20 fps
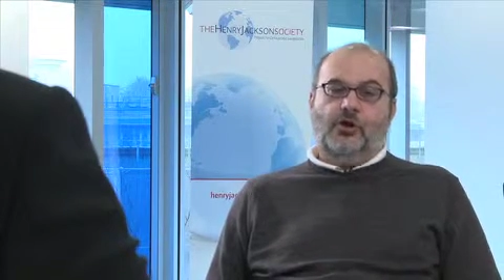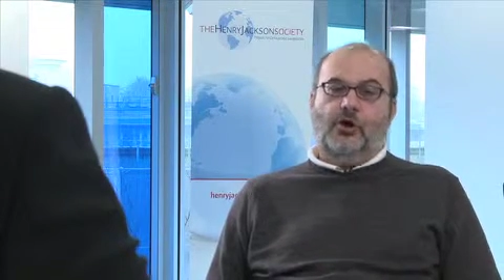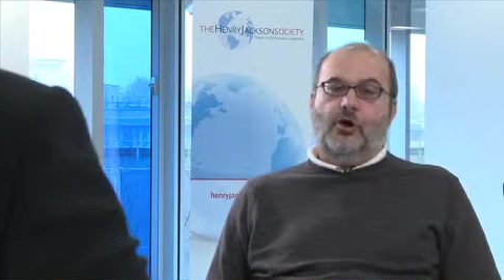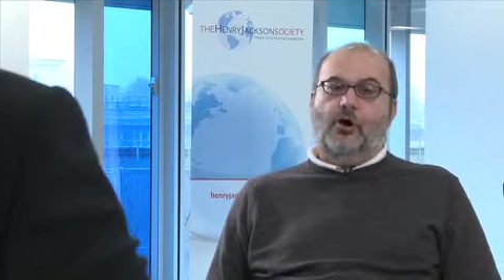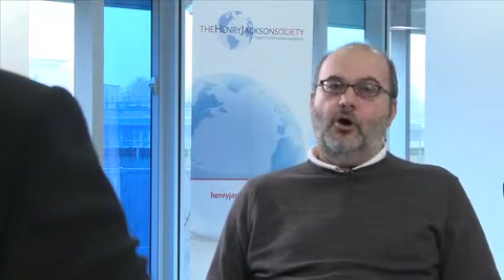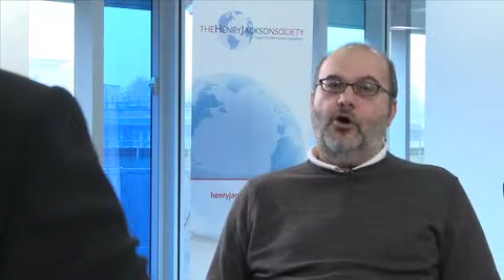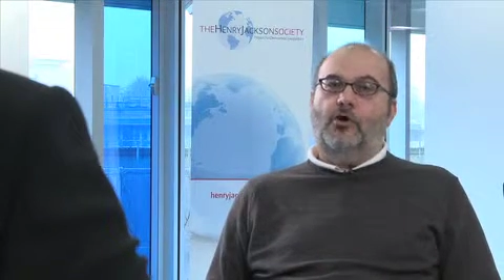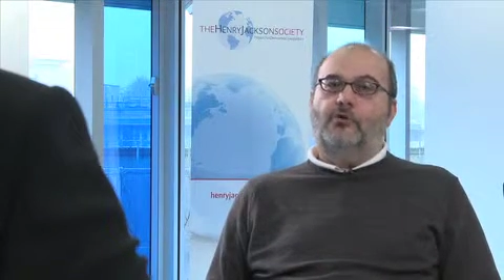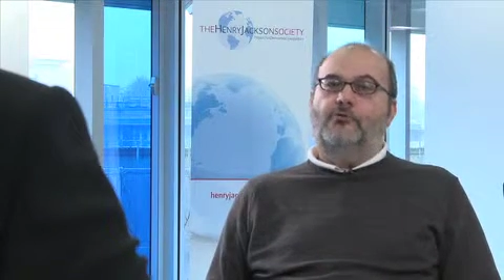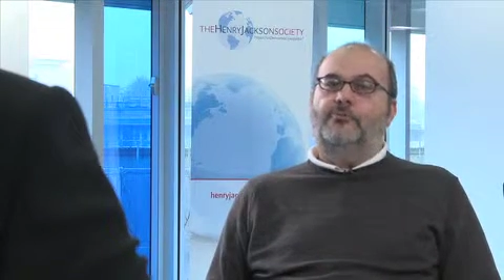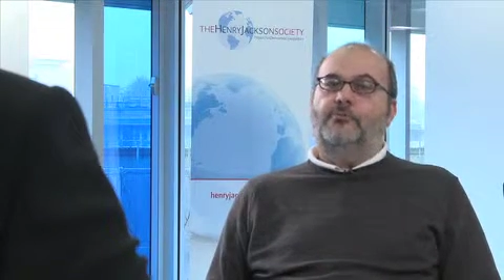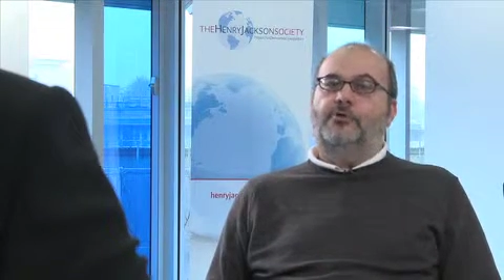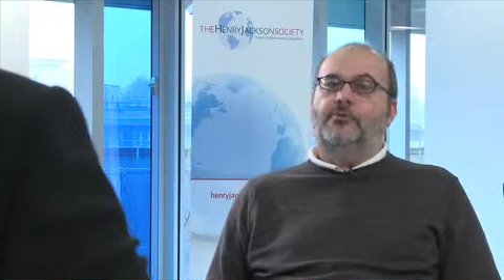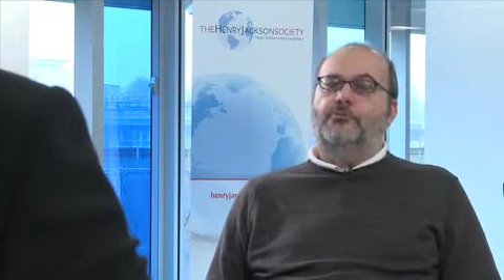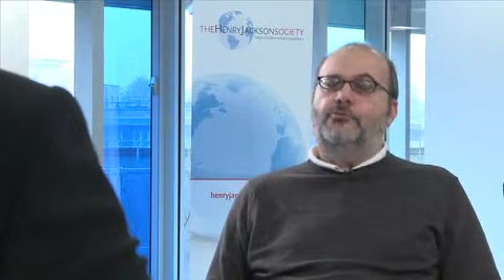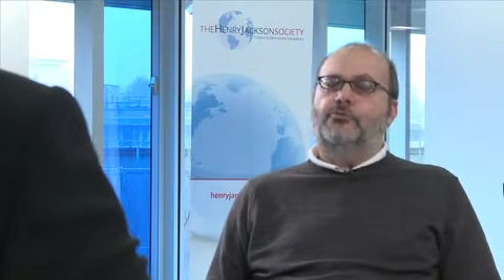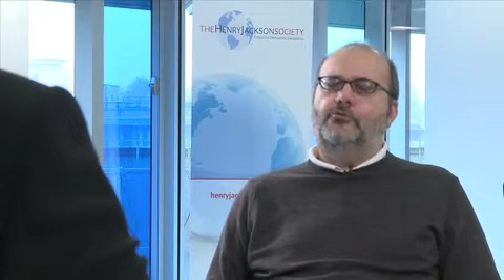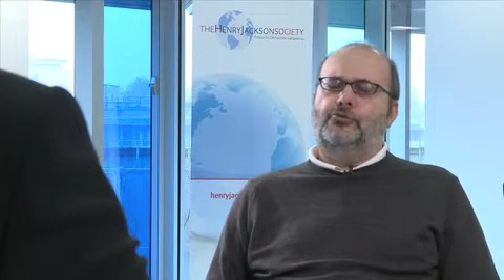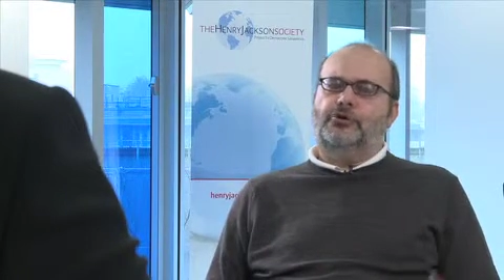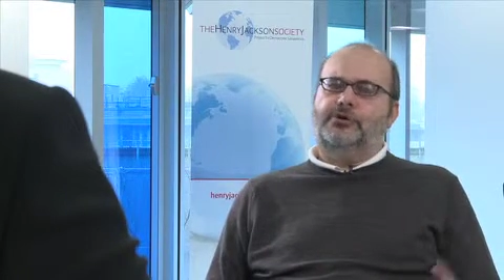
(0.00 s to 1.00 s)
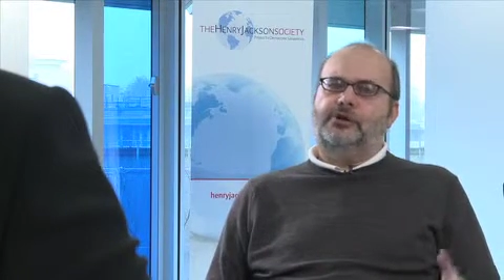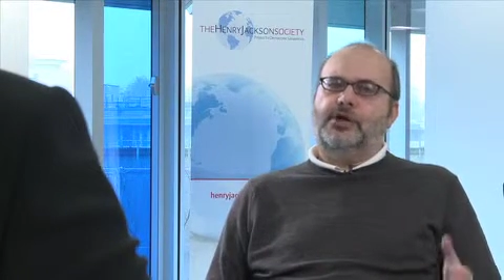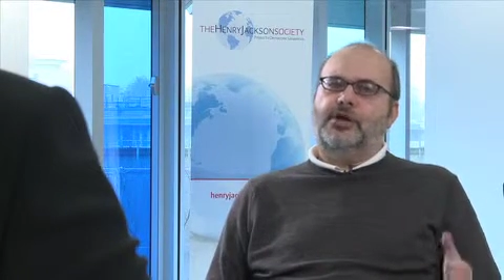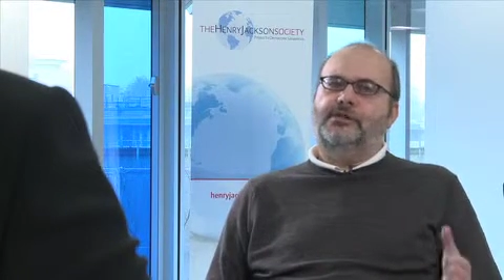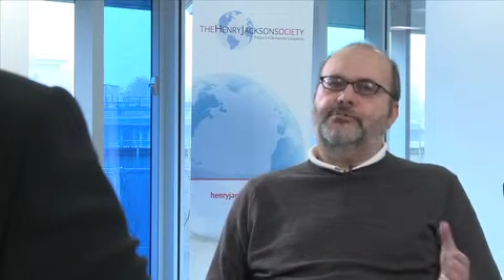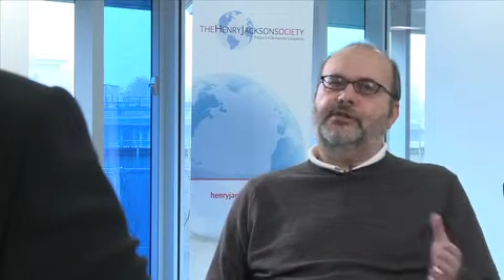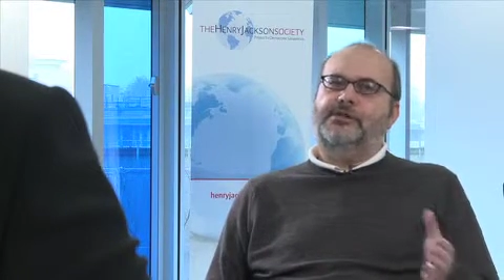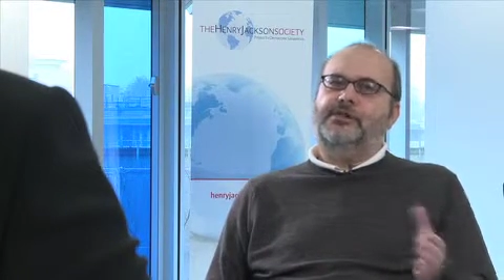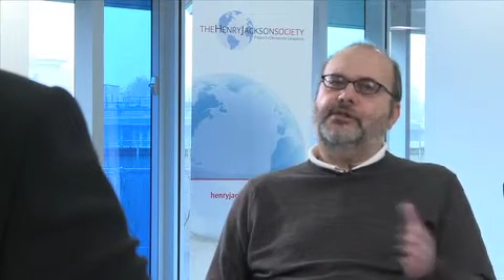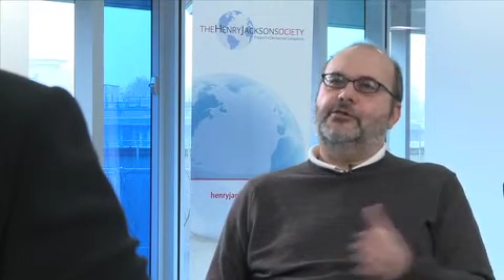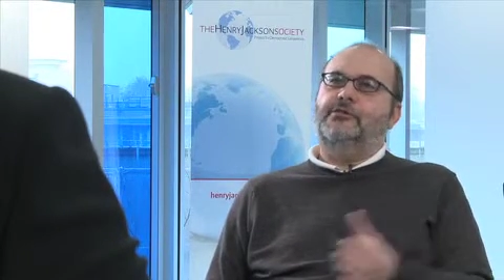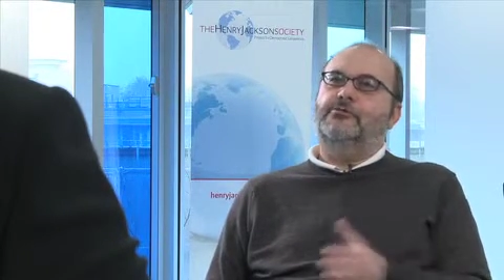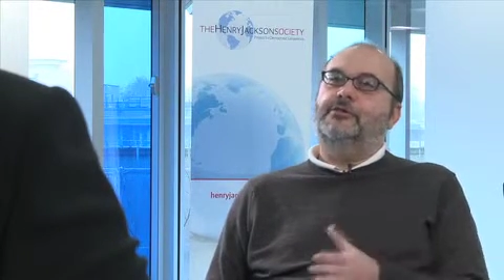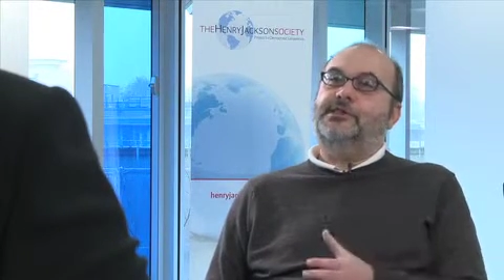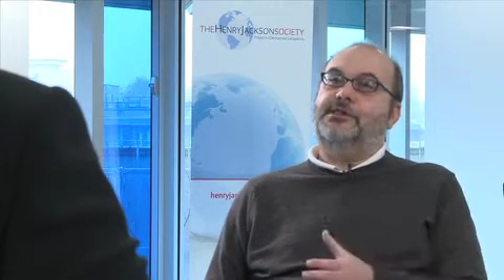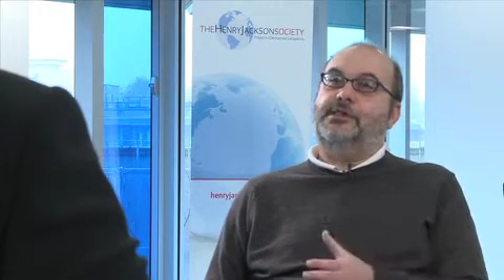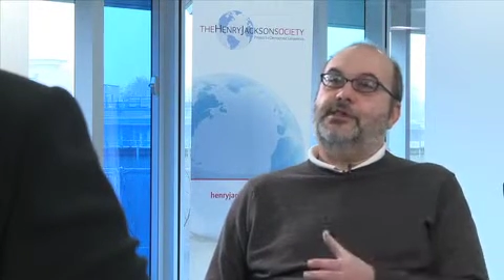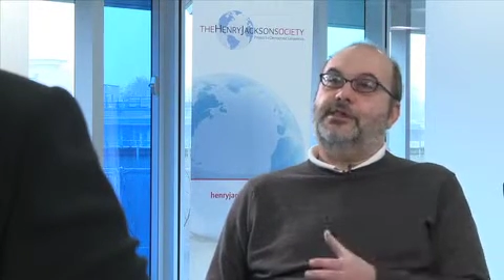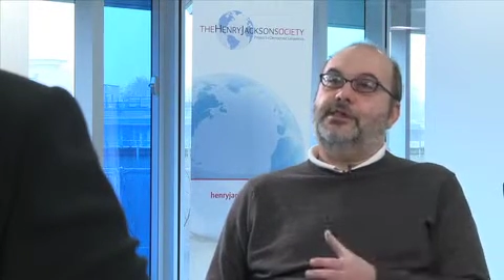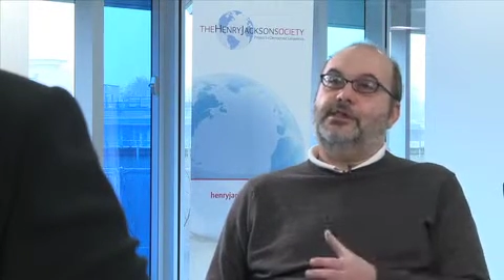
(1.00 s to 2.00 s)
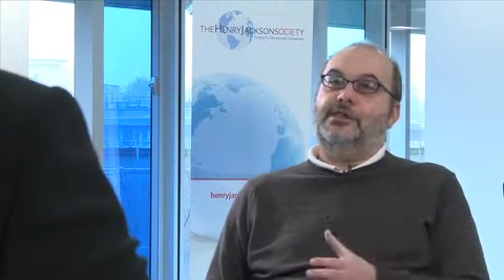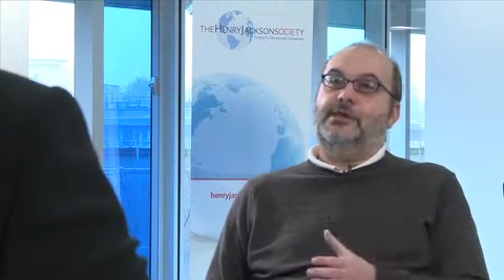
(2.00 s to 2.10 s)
of poor countries losing